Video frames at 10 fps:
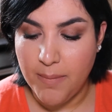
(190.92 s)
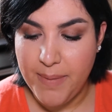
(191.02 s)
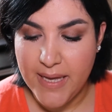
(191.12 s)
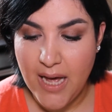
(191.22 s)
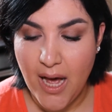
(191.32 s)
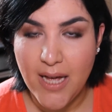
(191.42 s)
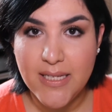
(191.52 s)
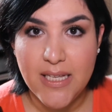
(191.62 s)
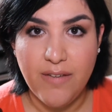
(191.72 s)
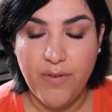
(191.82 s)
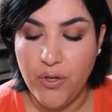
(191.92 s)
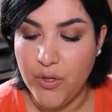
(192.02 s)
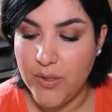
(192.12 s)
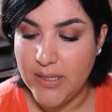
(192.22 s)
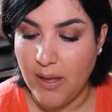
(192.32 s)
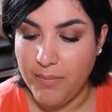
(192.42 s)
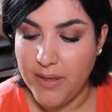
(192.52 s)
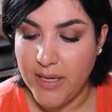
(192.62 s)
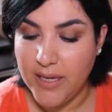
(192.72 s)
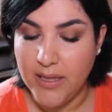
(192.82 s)
because if you use
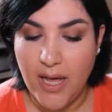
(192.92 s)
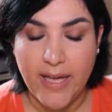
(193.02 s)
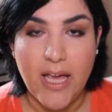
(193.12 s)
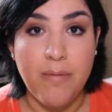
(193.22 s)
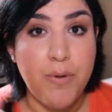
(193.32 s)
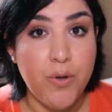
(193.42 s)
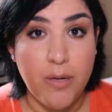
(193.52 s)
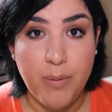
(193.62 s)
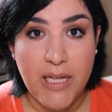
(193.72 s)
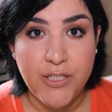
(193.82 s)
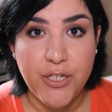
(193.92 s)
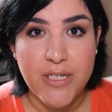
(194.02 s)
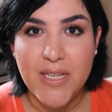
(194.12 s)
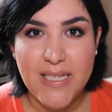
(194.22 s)
something like a beauty blender,